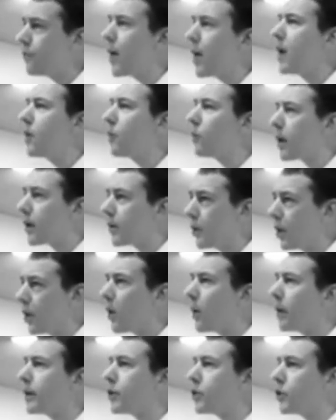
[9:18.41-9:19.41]
then what are you
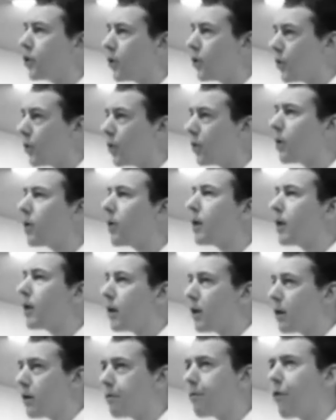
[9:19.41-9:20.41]
going to do
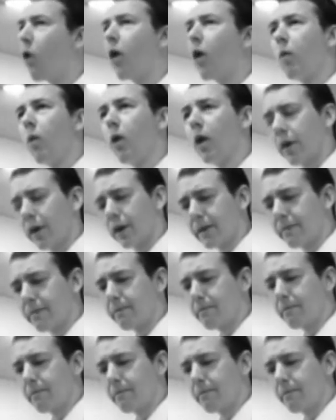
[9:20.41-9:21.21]
for work?